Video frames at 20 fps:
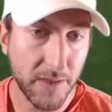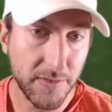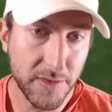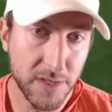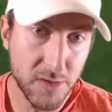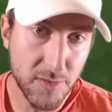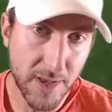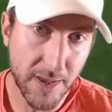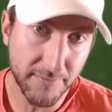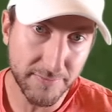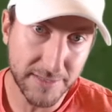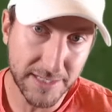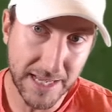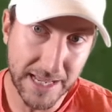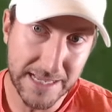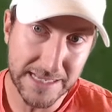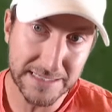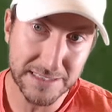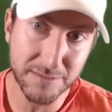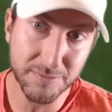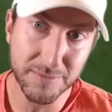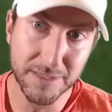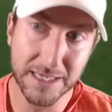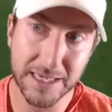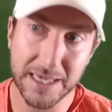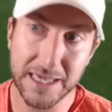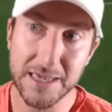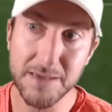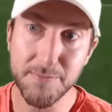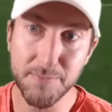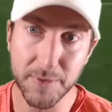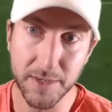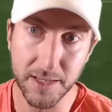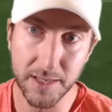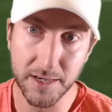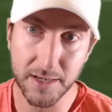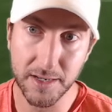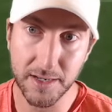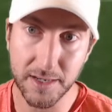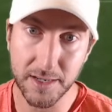And then you have Taysom keep
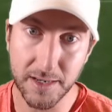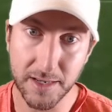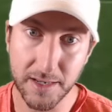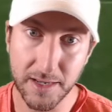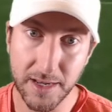it,